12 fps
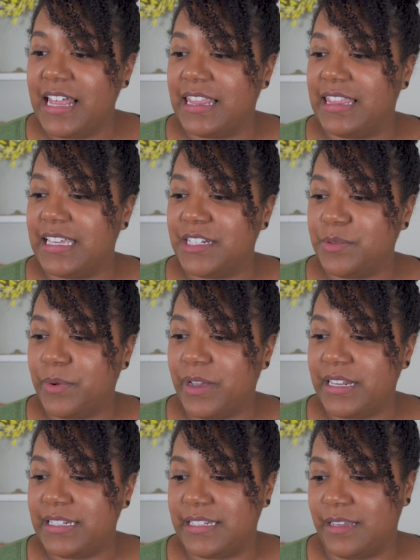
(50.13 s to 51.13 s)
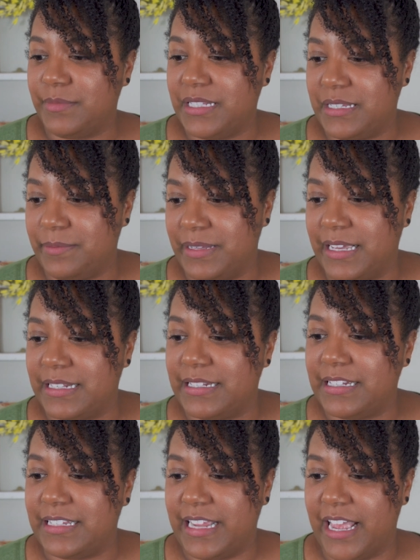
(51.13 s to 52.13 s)
This one seems to be a
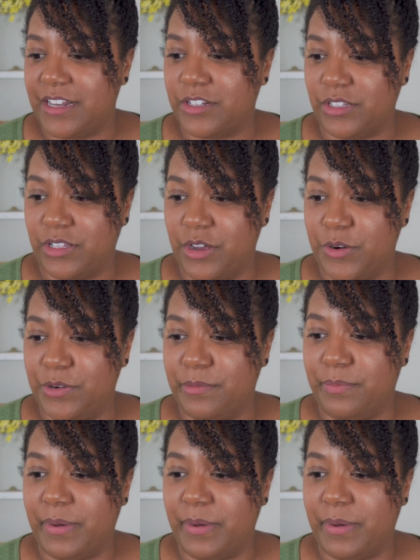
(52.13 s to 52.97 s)
standalone,